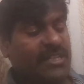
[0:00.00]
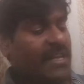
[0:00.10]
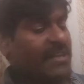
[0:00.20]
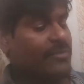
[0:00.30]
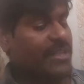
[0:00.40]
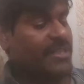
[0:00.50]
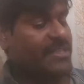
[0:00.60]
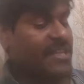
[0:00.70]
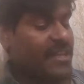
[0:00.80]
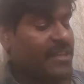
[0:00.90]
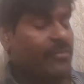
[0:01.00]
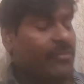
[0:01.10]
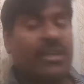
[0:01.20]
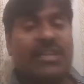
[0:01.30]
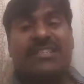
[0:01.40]
Like we can say,
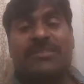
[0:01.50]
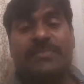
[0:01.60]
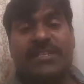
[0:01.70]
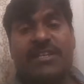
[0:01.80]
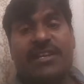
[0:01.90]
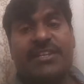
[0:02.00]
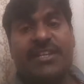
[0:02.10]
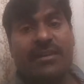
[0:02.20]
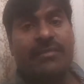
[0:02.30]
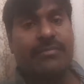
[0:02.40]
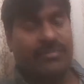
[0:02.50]
what are the speciality of